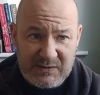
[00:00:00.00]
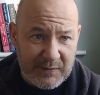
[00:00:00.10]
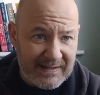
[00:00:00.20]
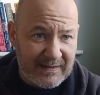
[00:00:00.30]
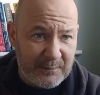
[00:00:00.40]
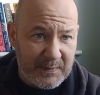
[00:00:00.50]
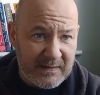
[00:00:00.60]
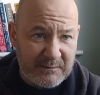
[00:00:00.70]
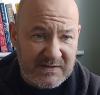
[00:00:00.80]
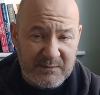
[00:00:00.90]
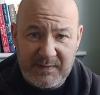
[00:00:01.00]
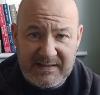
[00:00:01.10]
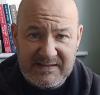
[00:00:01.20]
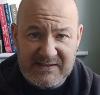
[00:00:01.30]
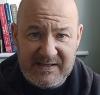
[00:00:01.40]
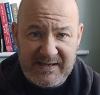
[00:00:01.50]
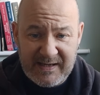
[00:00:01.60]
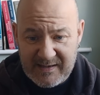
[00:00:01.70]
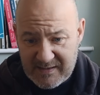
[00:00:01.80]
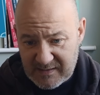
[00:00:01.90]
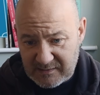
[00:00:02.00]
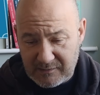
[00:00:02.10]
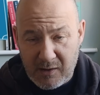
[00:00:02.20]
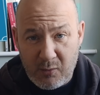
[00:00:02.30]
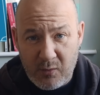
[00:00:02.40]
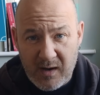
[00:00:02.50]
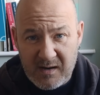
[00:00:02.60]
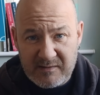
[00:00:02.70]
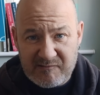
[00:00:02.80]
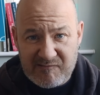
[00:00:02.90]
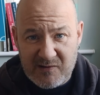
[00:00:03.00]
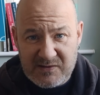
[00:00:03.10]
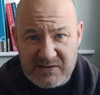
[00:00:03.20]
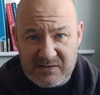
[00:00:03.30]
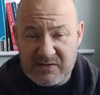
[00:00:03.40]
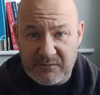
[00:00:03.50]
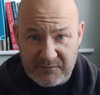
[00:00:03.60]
they were clipping him to back stick, low hard crosses.